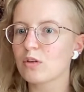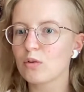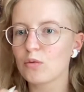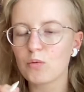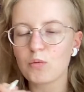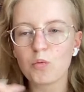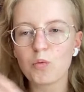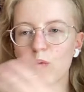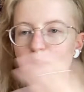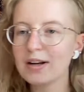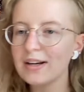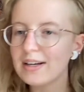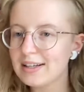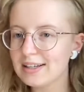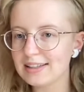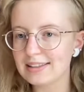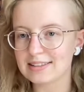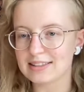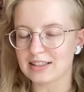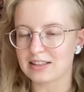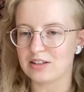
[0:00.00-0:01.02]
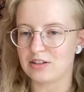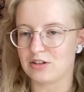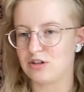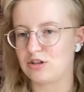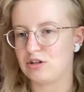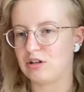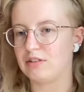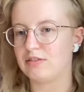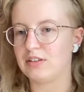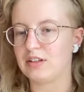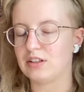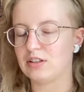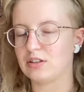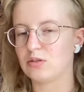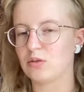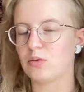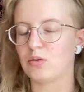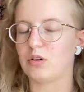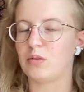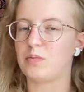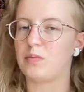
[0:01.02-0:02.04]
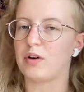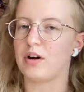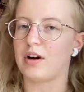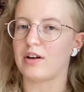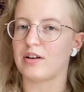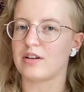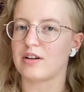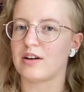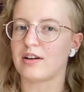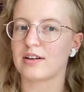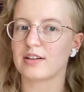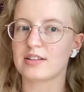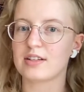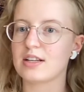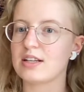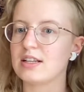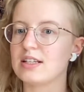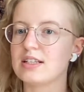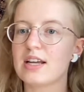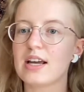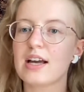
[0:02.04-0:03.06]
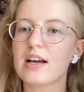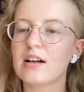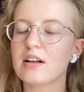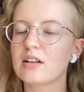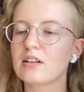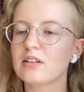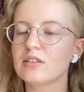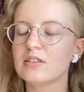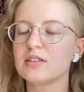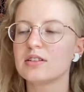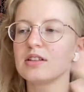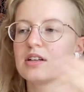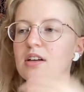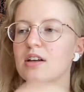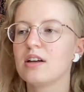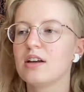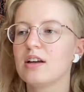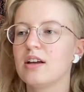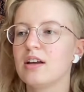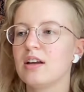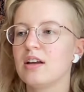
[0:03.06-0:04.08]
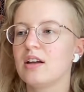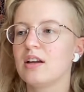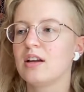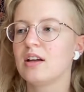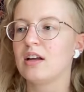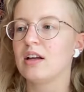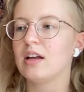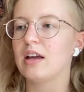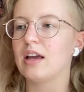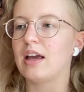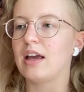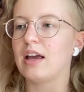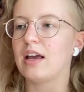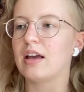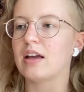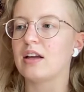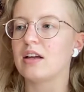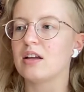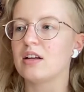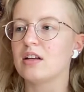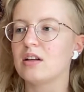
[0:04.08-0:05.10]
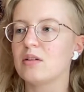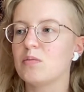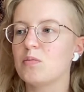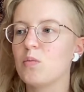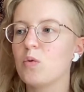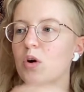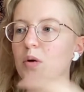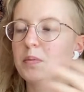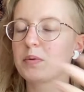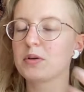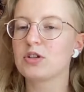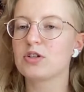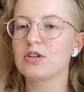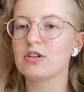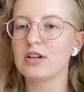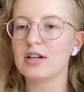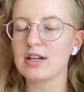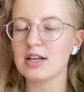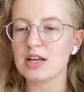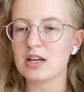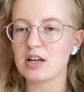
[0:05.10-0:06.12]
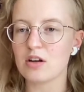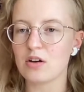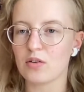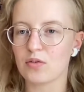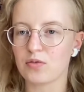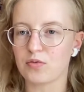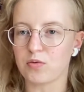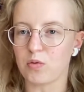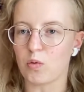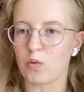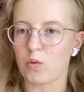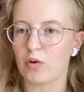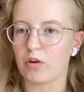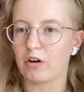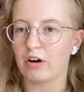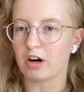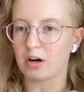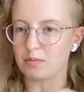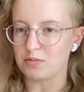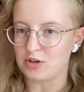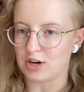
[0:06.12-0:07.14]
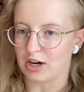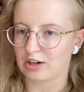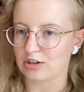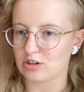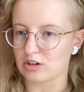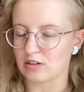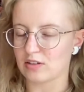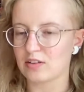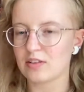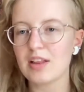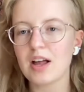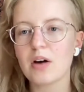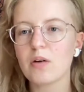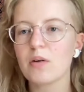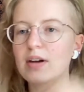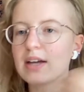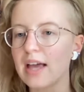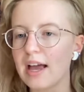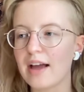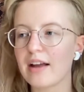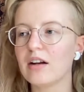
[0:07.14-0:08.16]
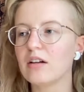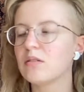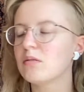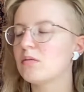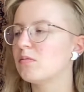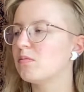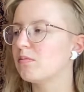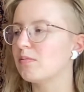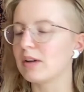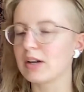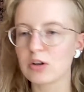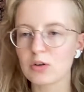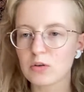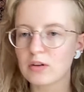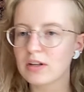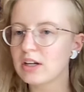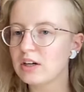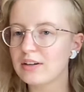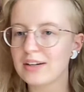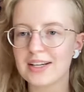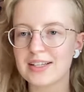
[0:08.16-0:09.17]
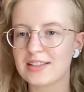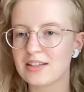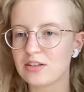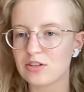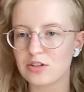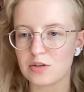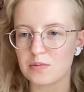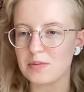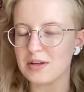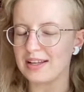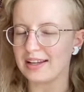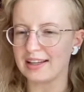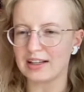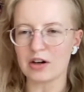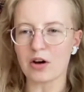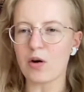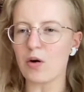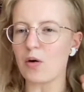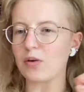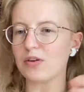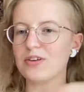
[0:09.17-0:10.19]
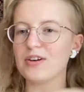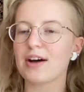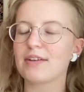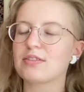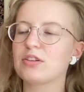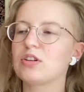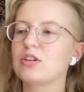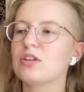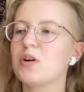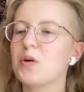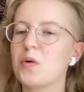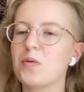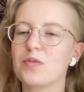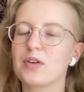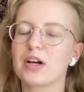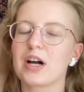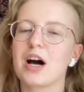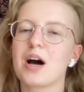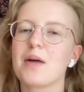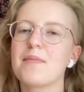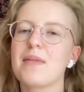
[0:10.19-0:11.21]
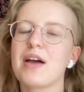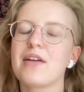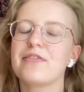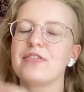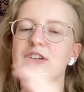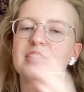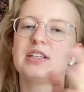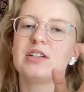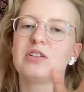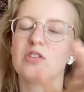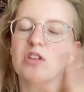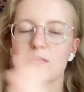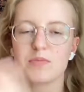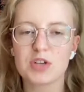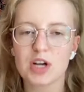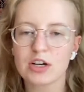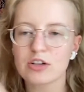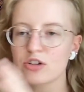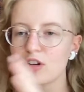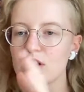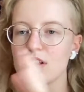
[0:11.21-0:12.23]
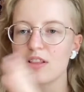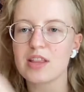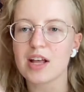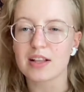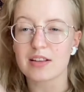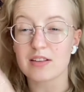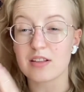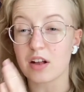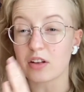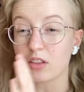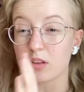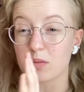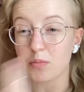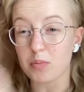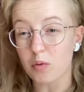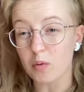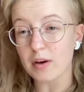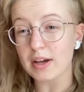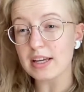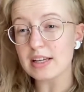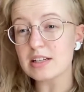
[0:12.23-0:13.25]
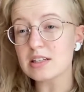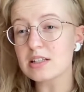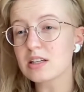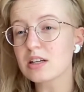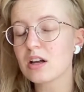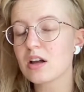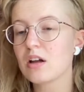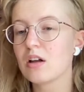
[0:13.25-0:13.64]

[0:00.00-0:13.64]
what it is that the service or product entails and more opportunity for objections. Now, again, my goal here isn't to be like, oh, you have to overcome every single objection. That's not the point.